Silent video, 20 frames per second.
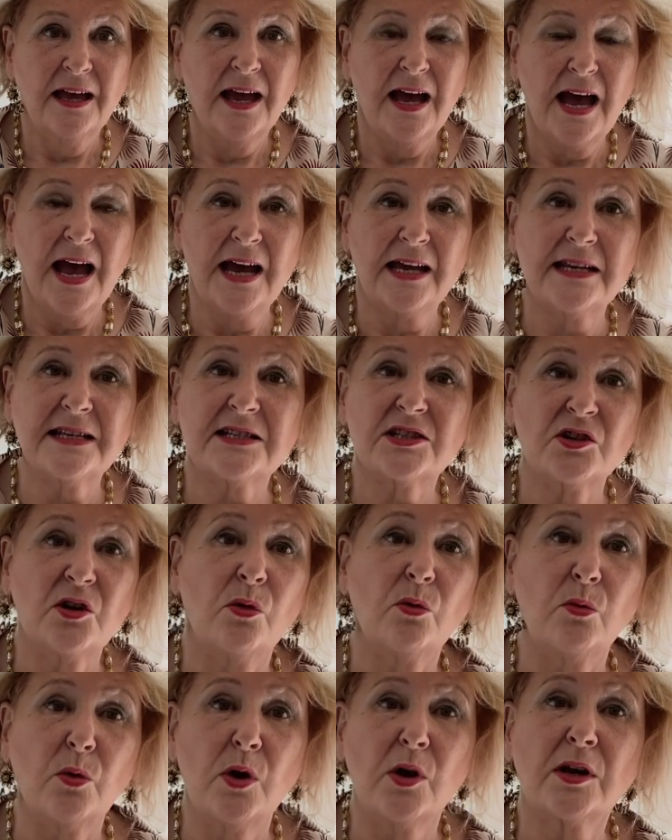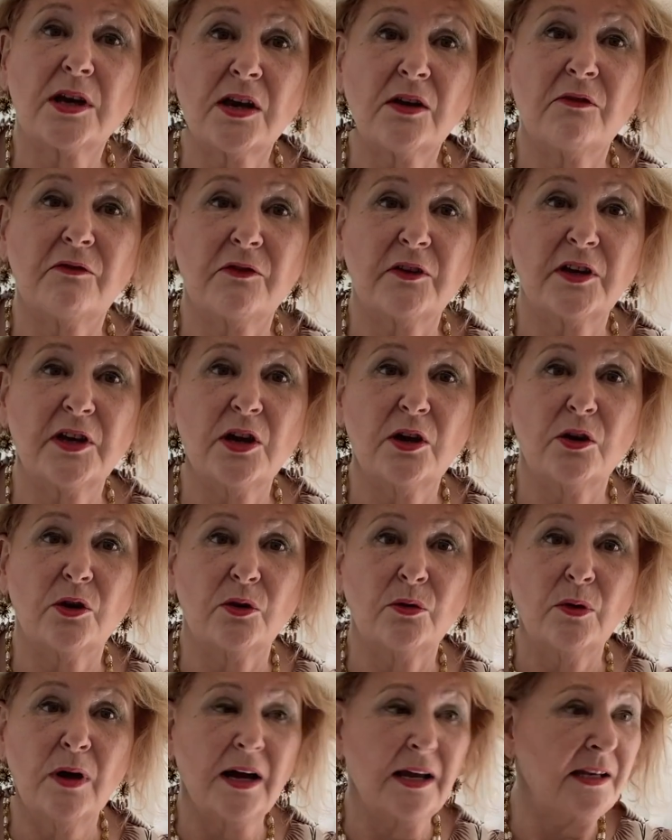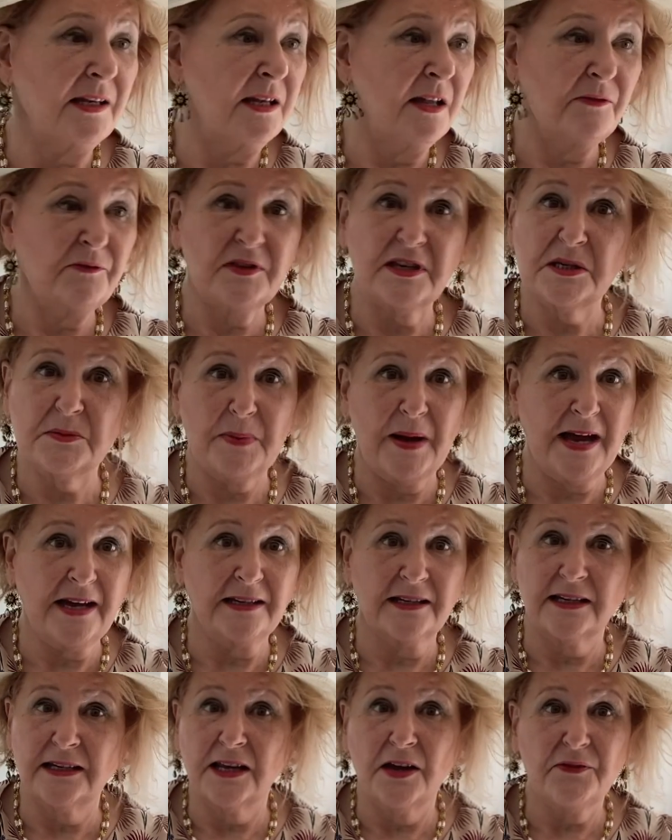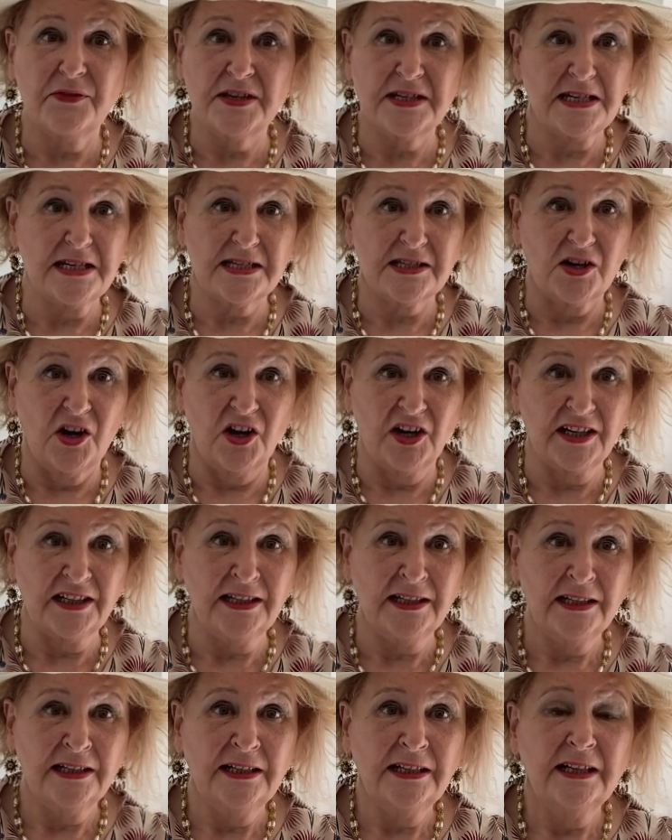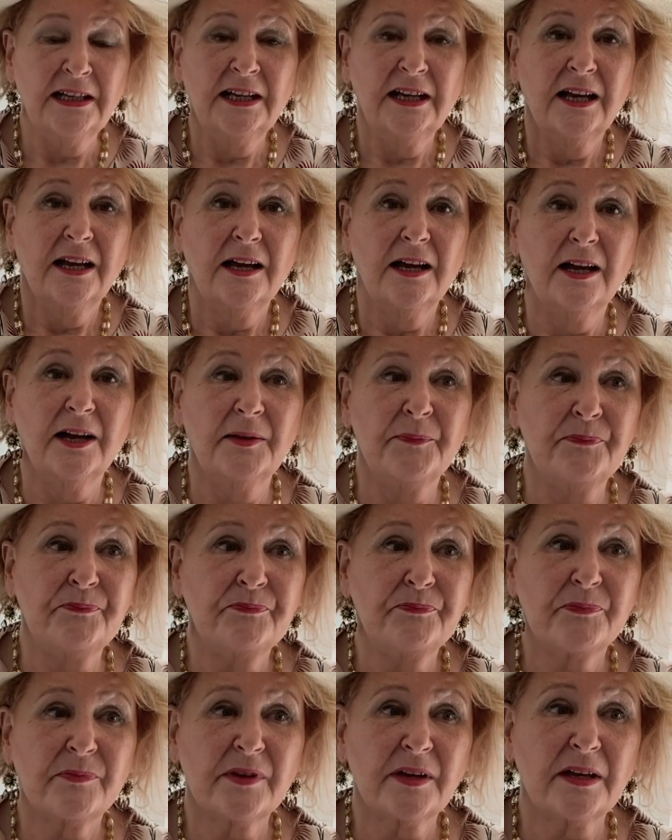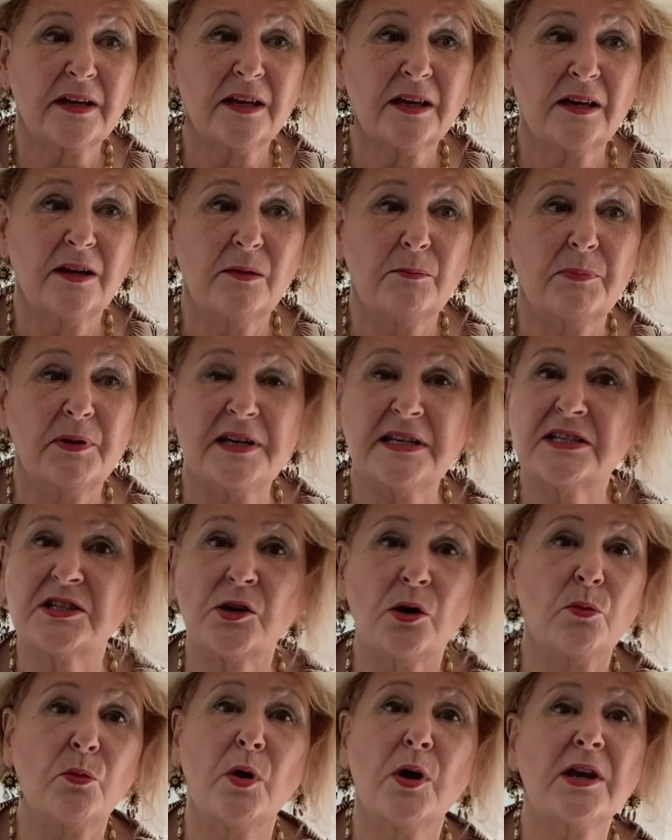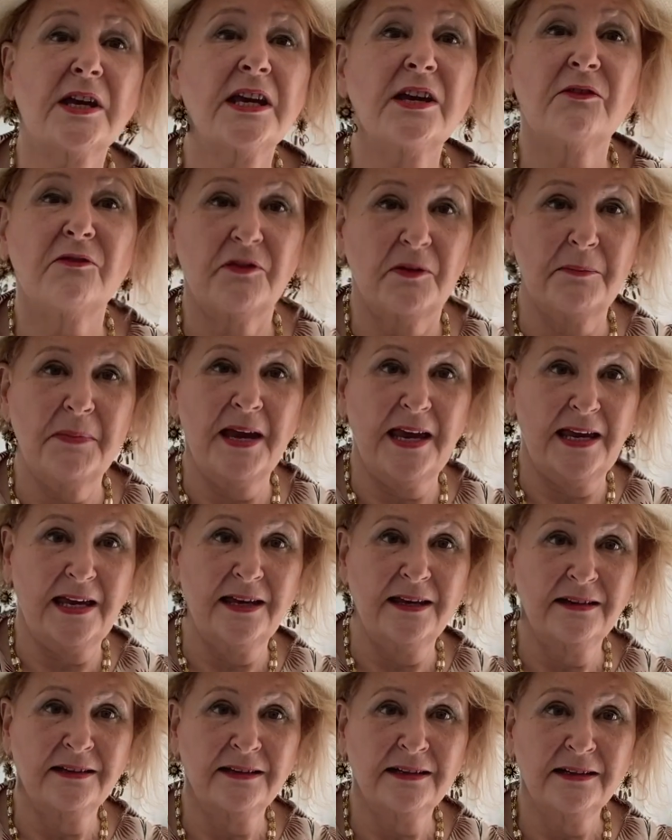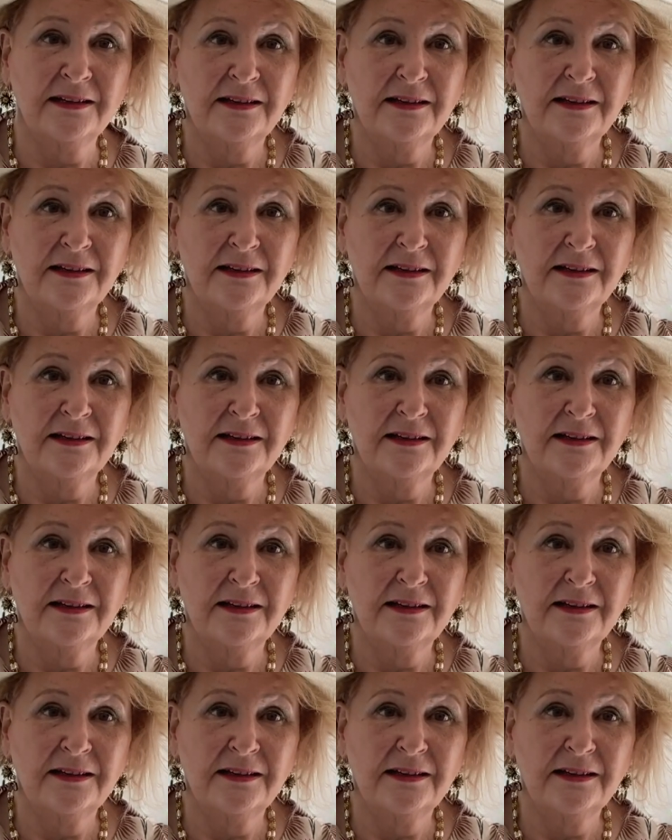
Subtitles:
and it's not working for you, I love this pattern, I love the design, but it's not working for me.